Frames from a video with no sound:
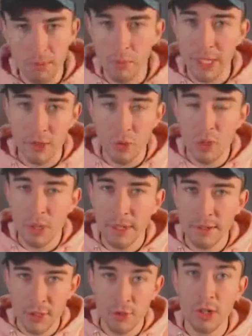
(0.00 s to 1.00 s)
We can talk
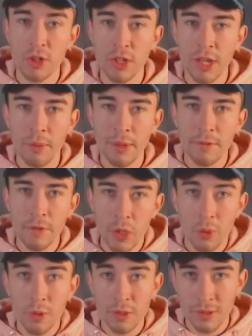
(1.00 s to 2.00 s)
about the structure, and we of
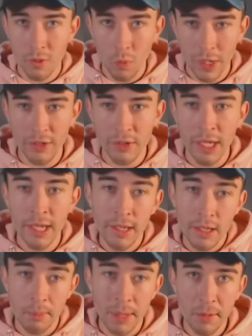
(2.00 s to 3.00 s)
course will.
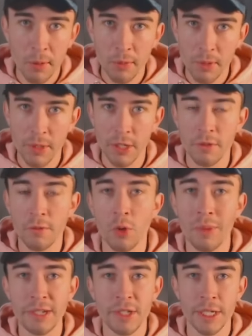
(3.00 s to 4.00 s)
The big problem though for
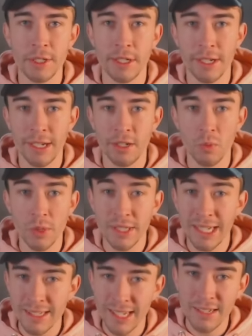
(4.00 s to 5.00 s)
Manchester United was
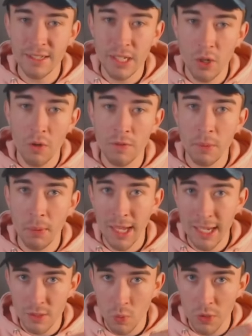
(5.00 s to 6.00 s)
the intensity of the
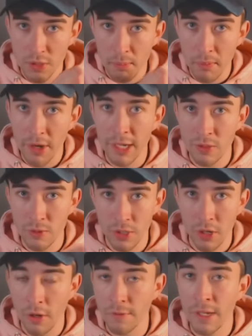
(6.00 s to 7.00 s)
players was miles
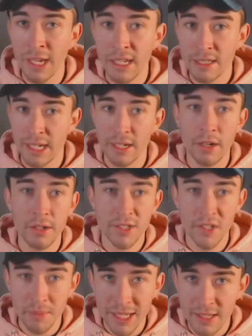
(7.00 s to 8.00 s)
off. Ten Hag has
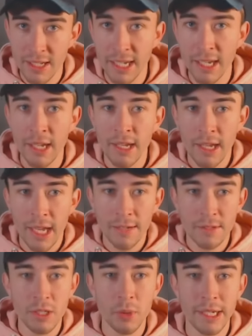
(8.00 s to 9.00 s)
admitted it.
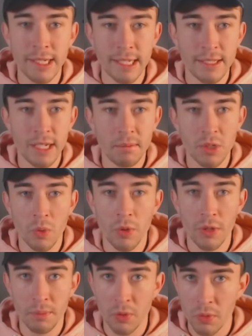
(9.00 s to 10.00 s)
FC Twente seemed to
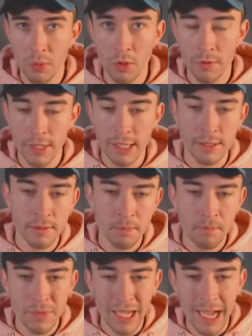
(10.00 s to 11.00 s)
want the ball more than us.
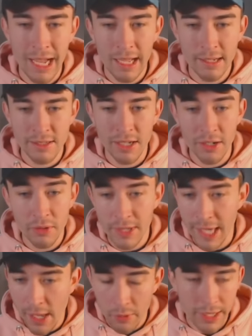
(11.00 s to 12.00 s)
And I don't
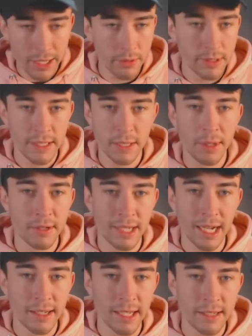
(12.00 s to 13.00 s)
care what anyone says about
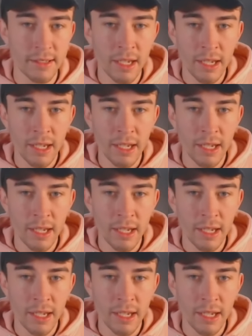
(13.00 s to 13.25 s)
tactics.